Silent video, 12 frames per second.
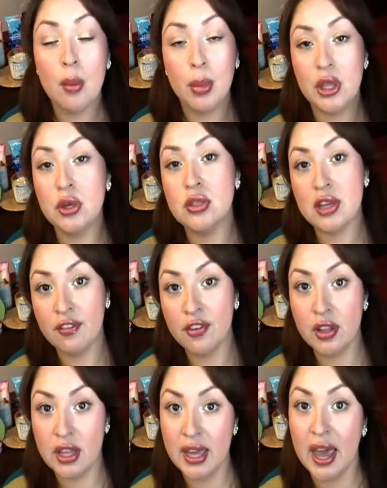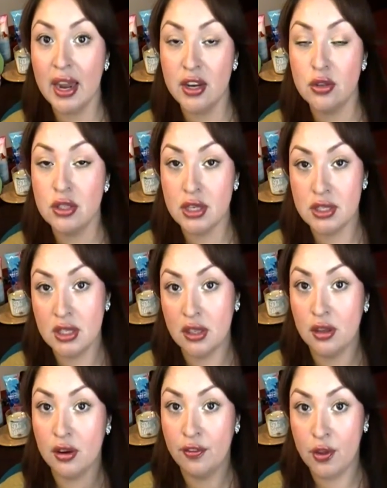but you definitely can use
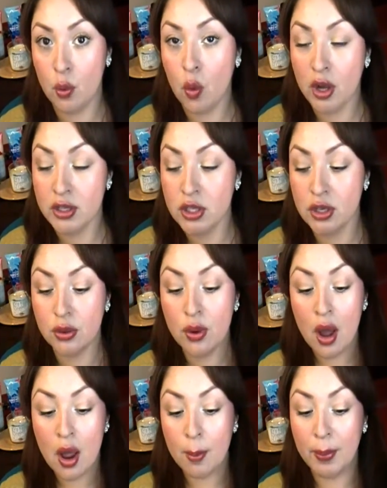concealer if you want to,